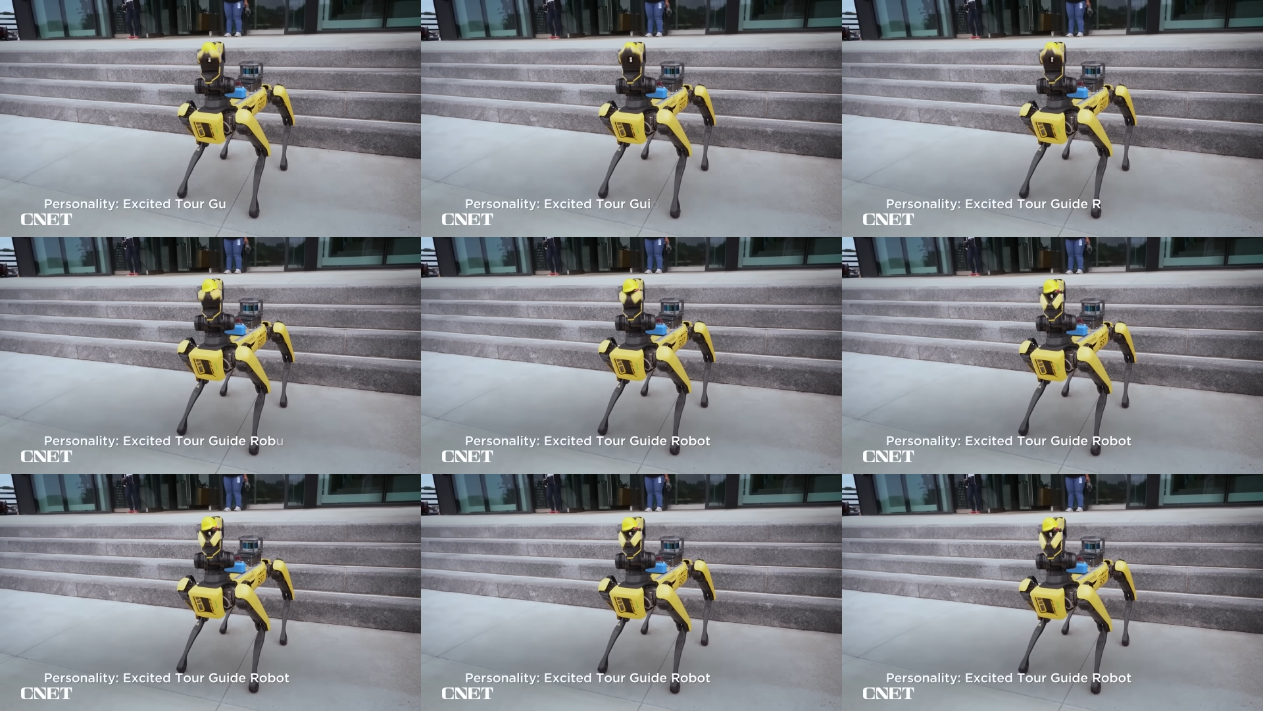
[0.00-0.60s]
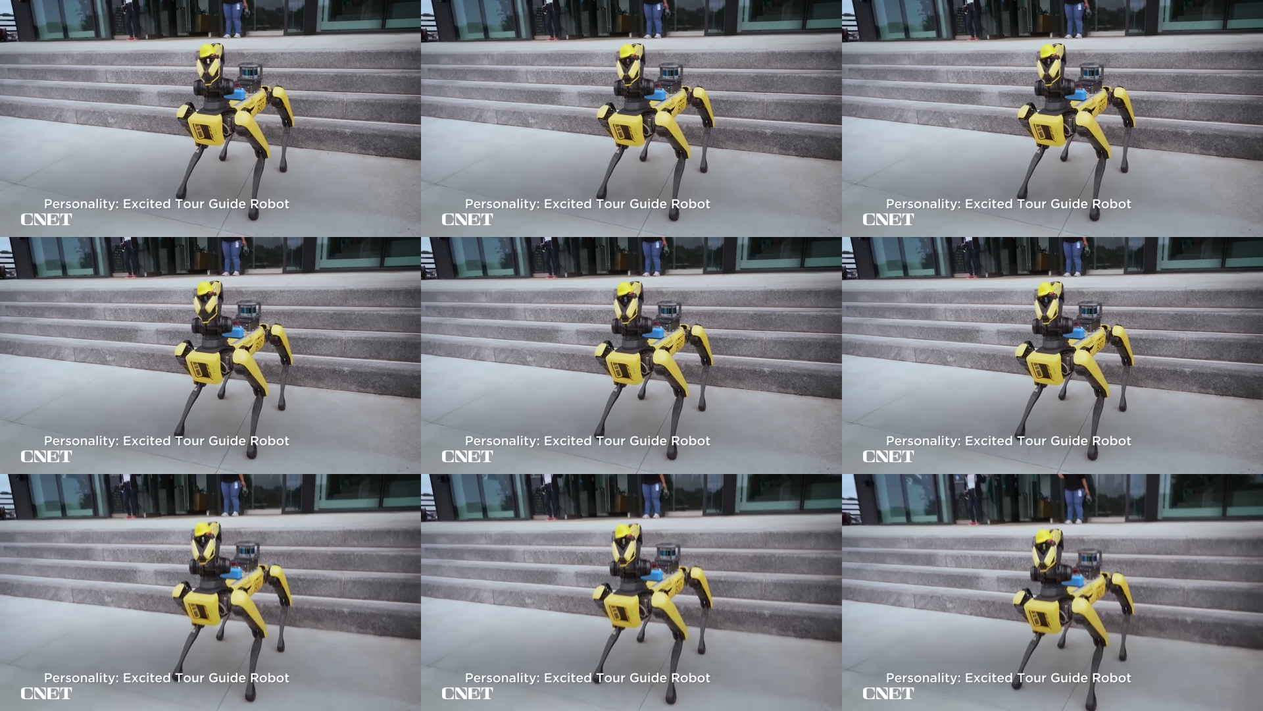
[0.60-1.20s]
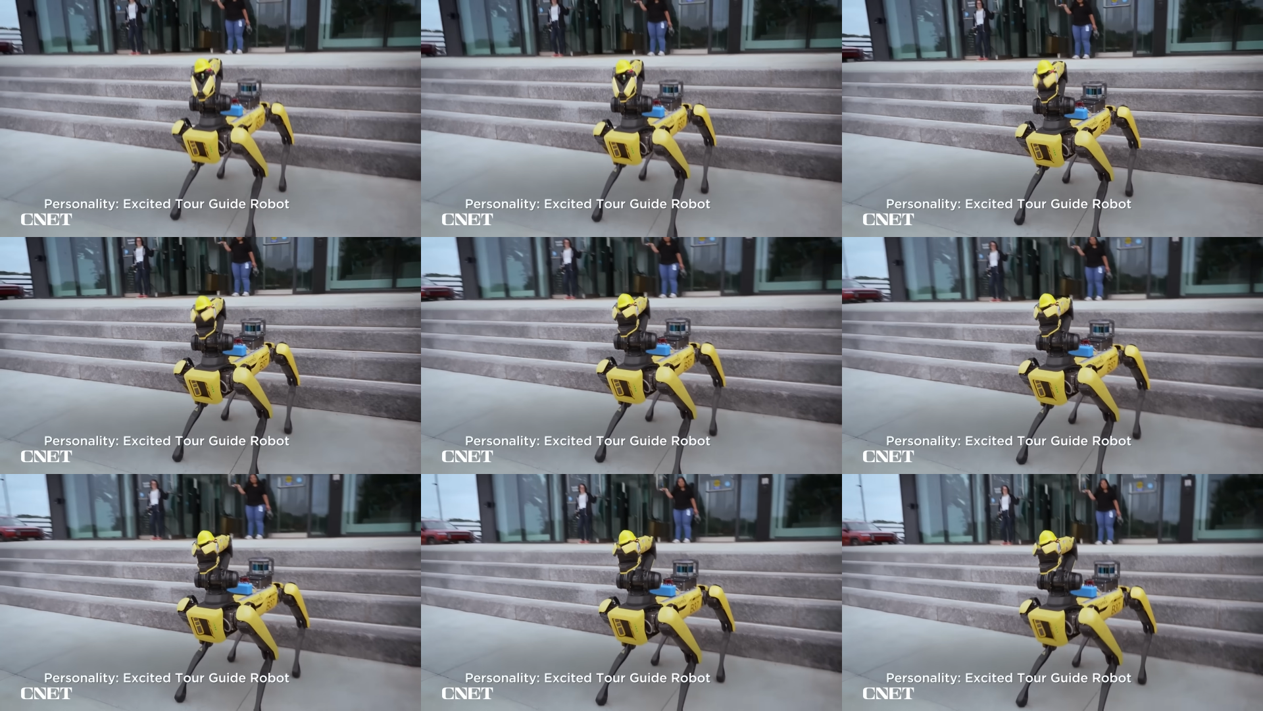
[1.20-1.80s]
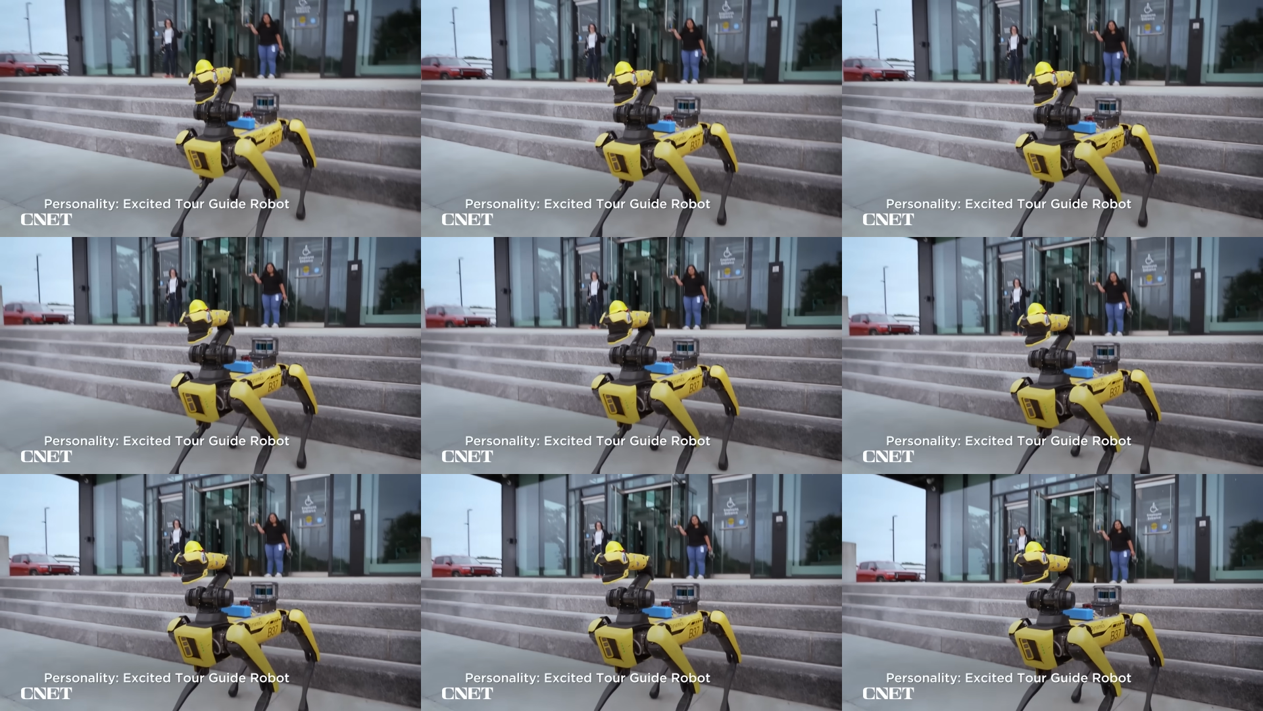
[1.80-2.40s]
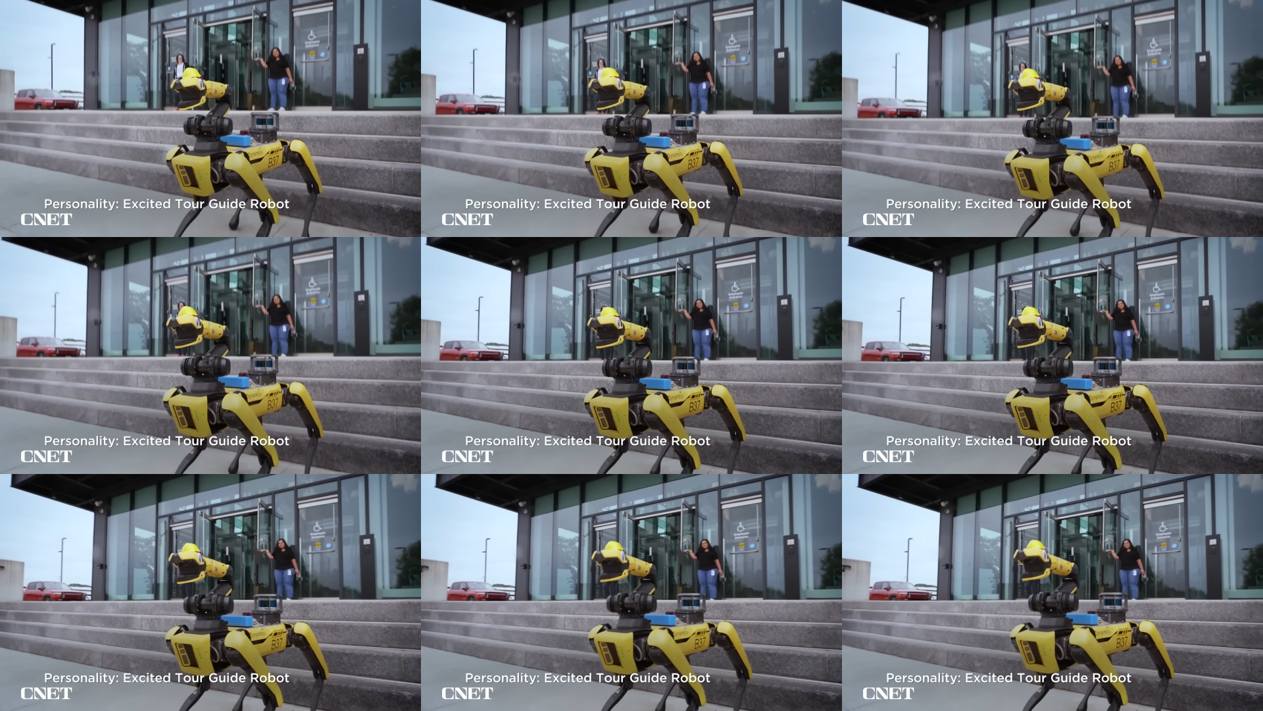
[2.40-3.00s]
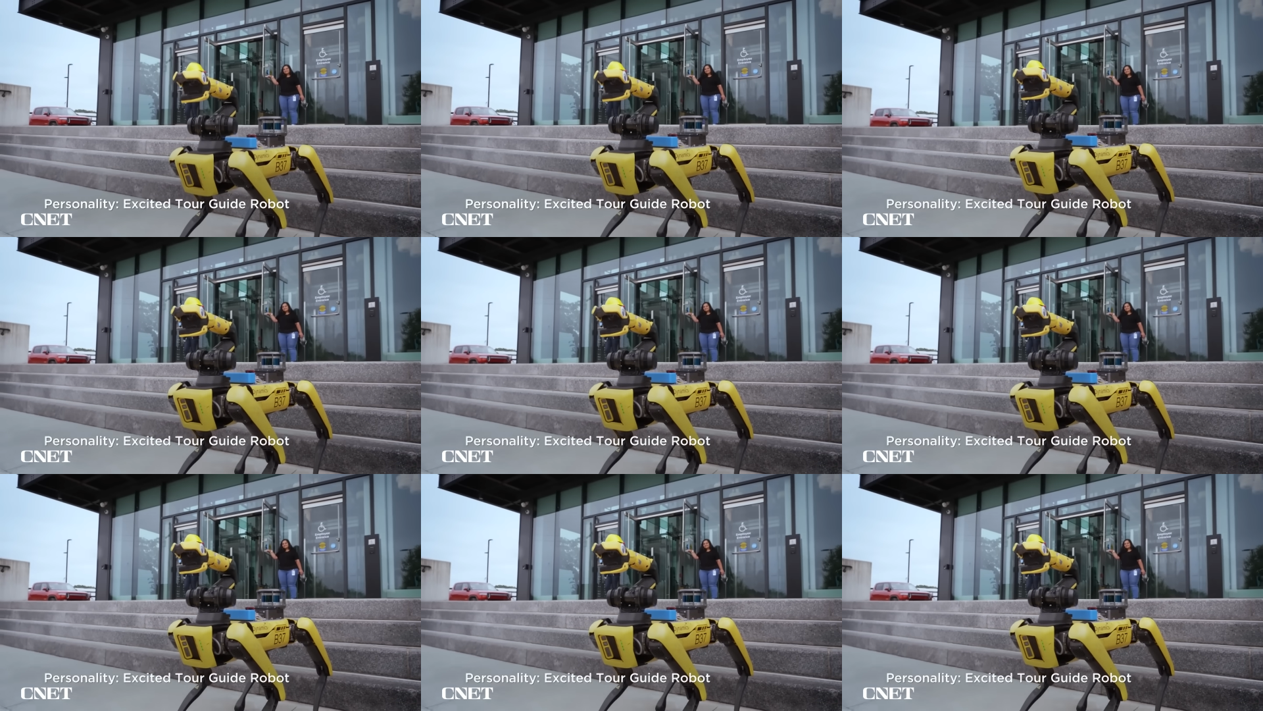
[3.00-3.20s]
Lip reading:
[unreadable: no face in view]